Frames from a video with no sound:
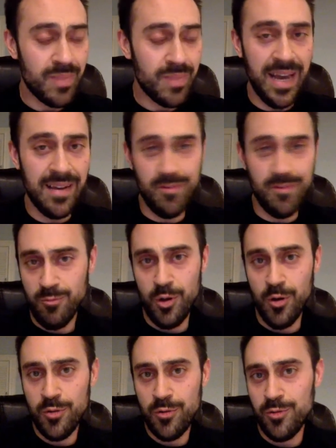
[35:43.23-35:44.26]
And we'll
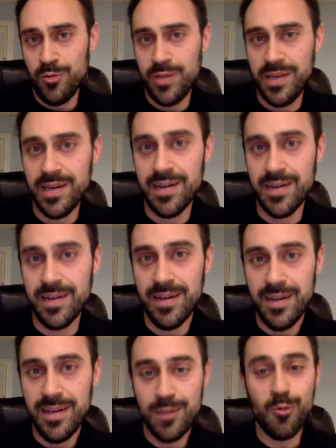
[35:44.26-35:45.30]
go through the
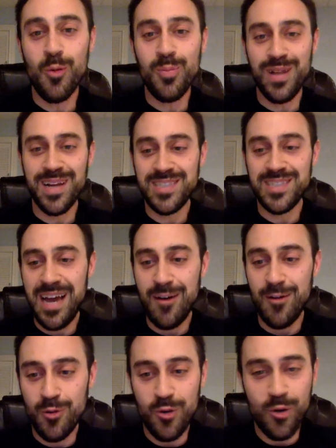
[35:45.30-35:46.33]
role play as to how
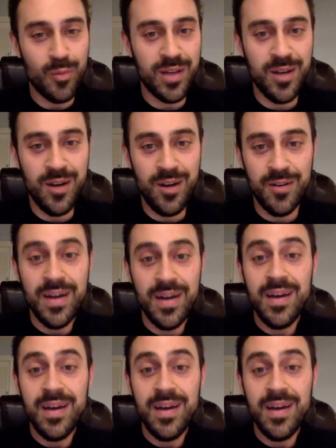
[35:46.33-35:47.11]
it will normally go.